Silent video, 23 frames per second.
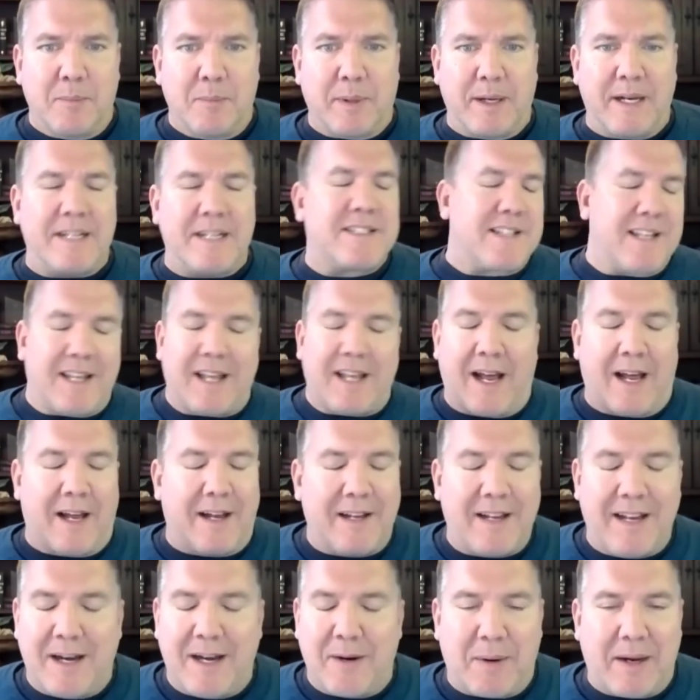but it's yeah
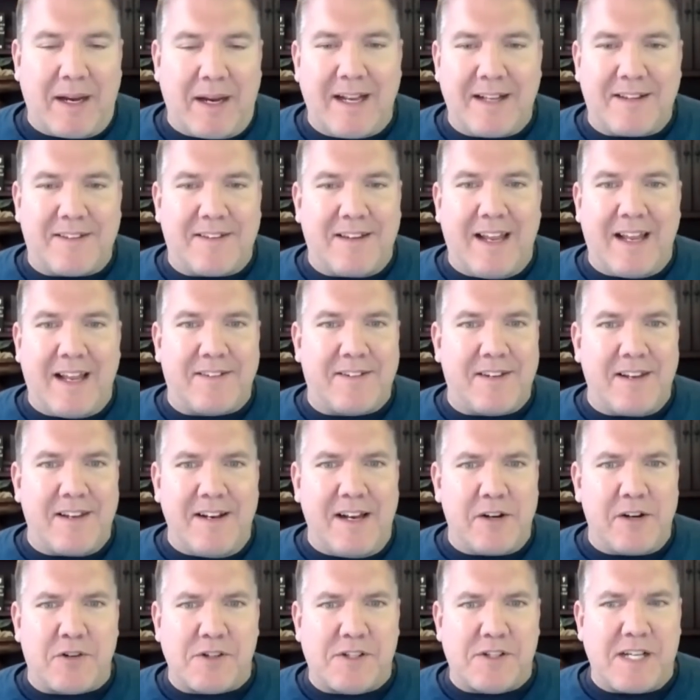anyway it, it's an
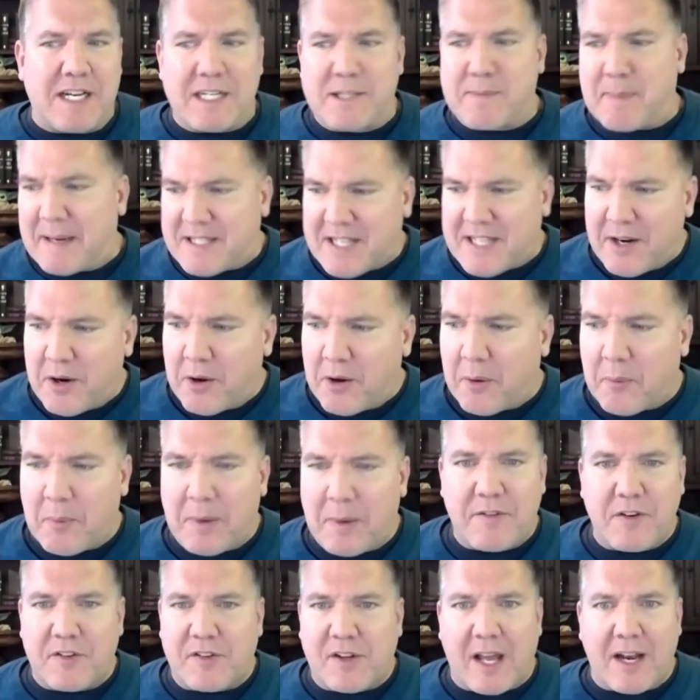interesting space i know that we've
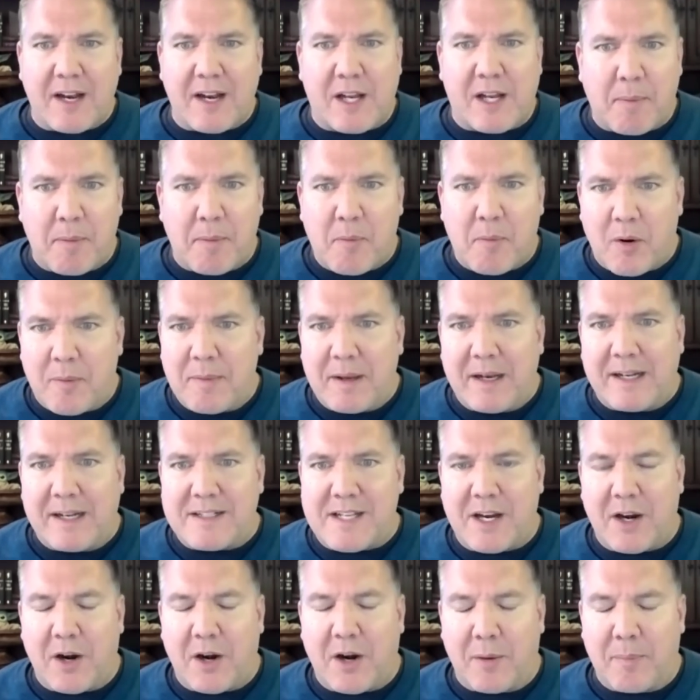just got a couple more
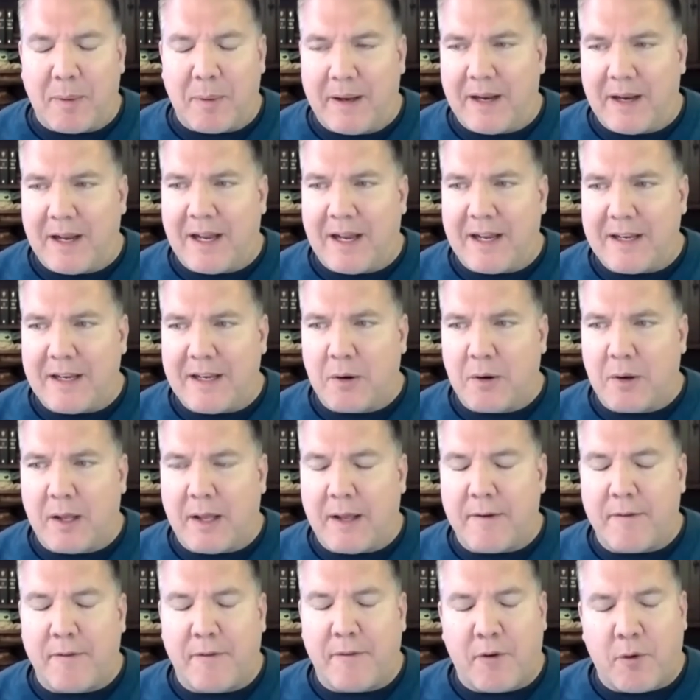minutes here but uh, you know
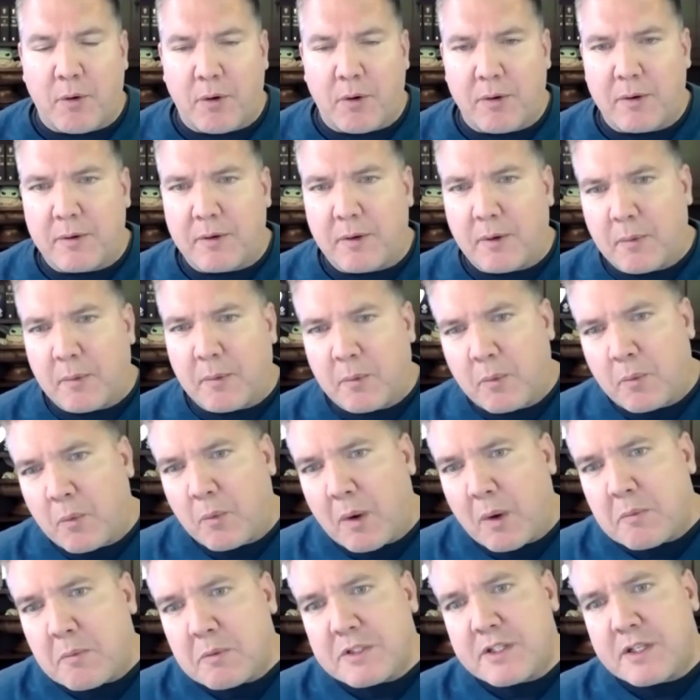for
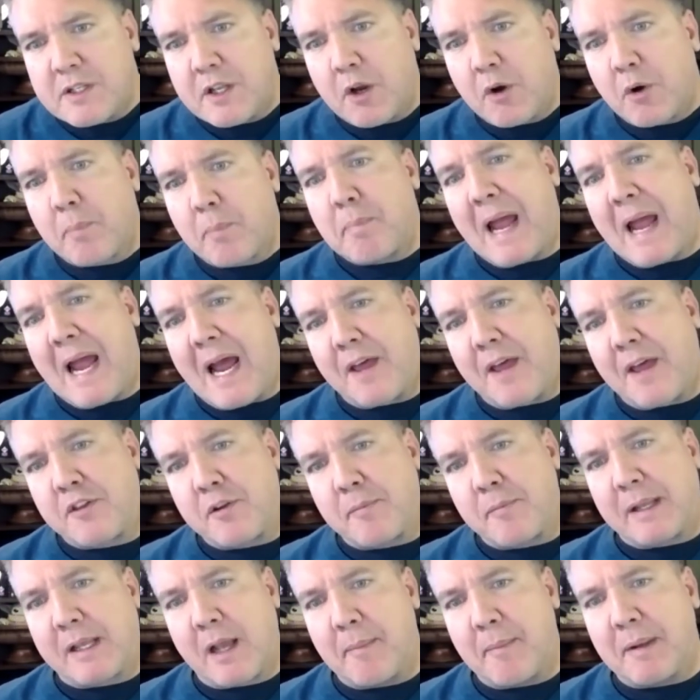what was your path to
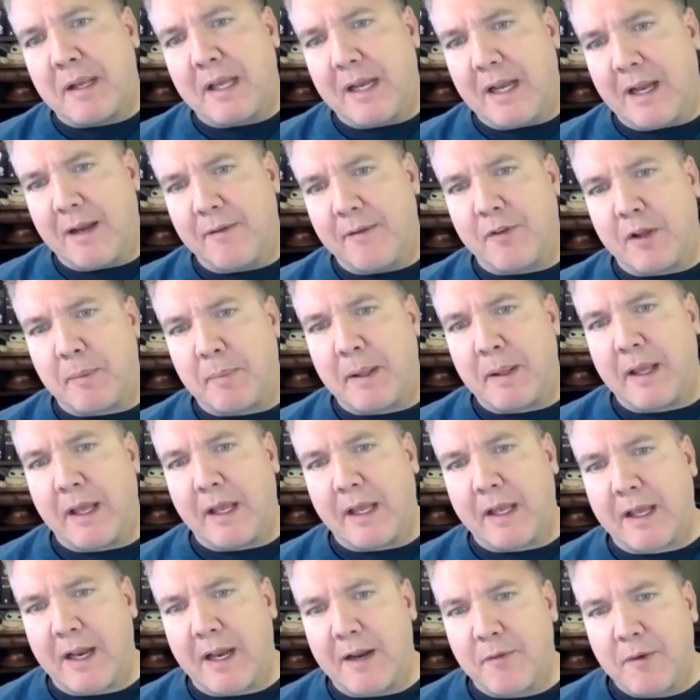becoming an
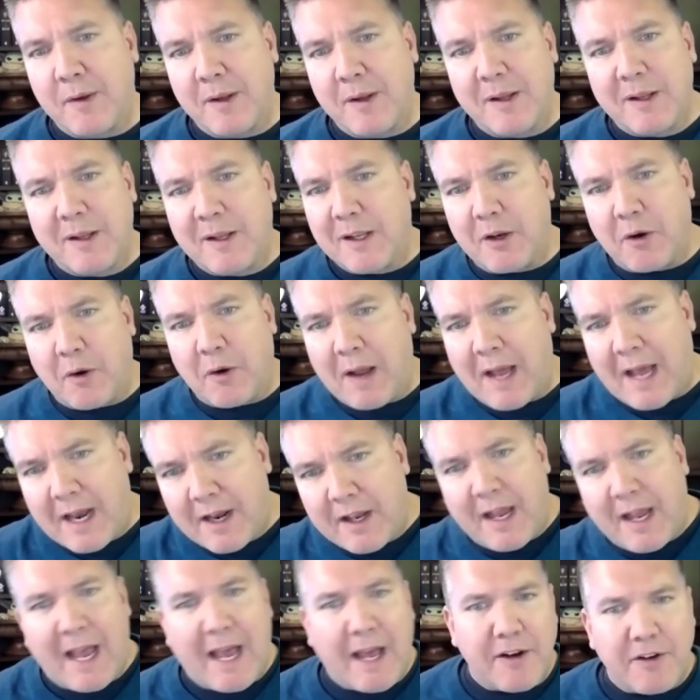mvp kind of you know how
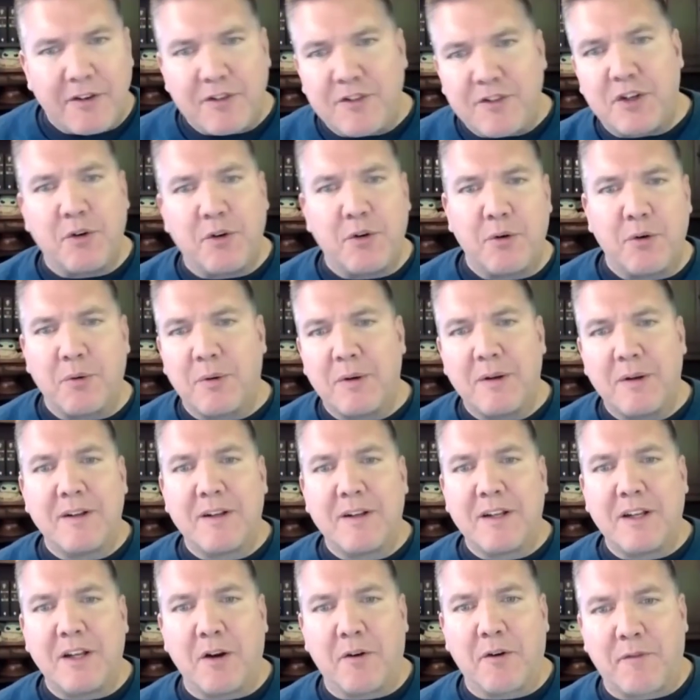how did you
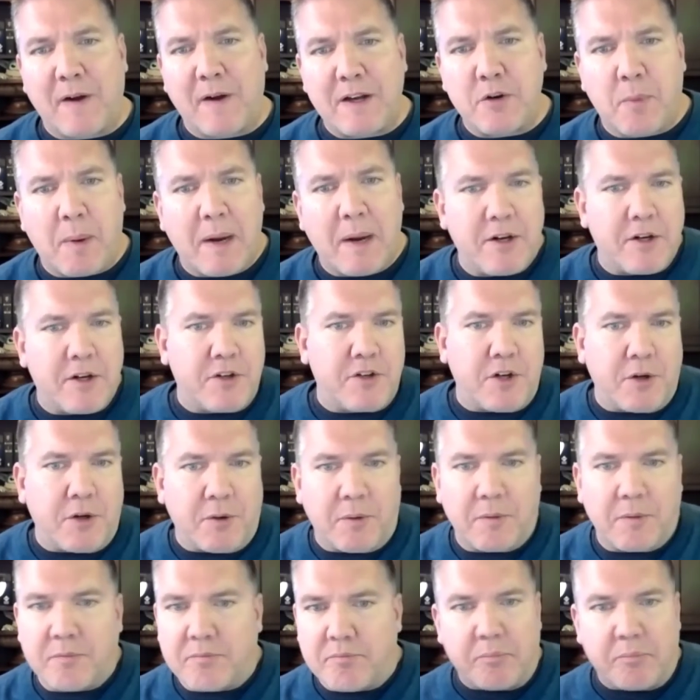you know find your way did
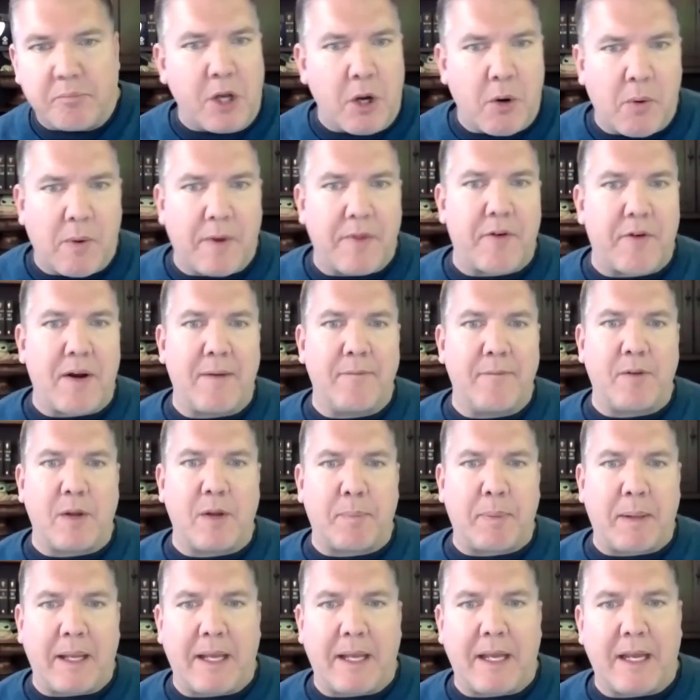you know other
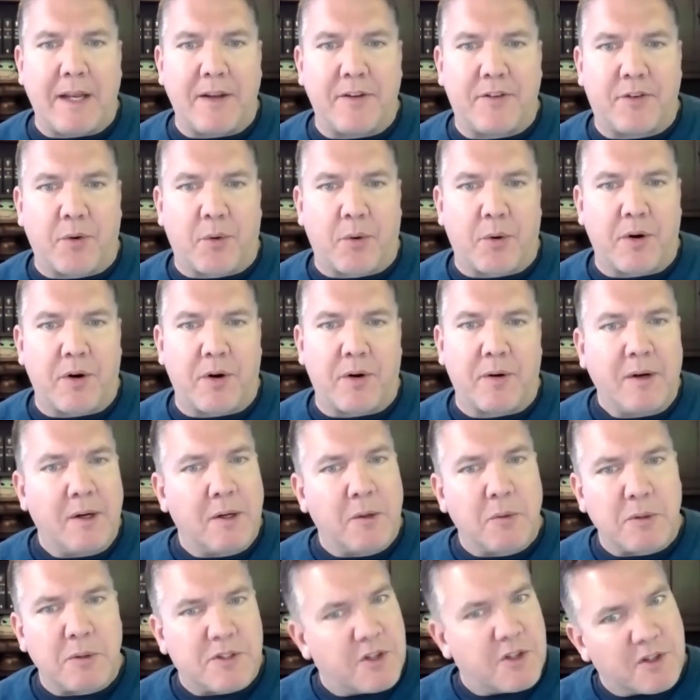mvps or
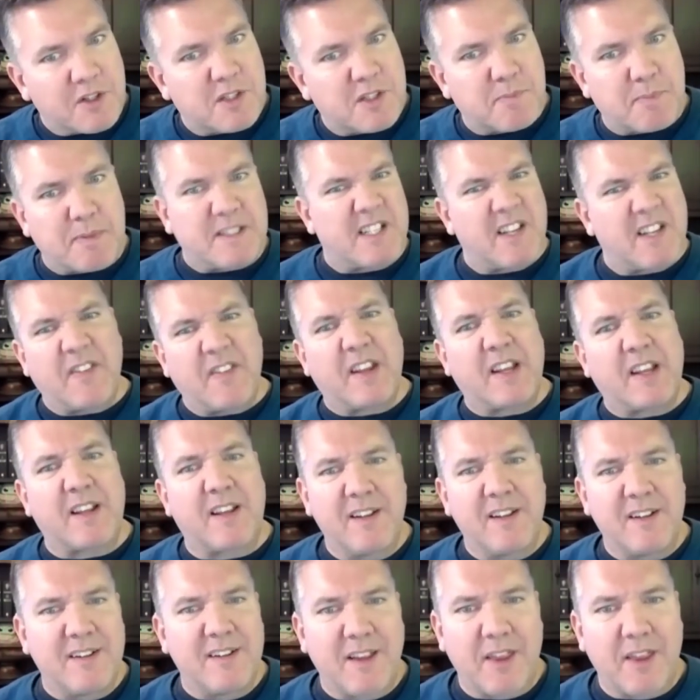was there specific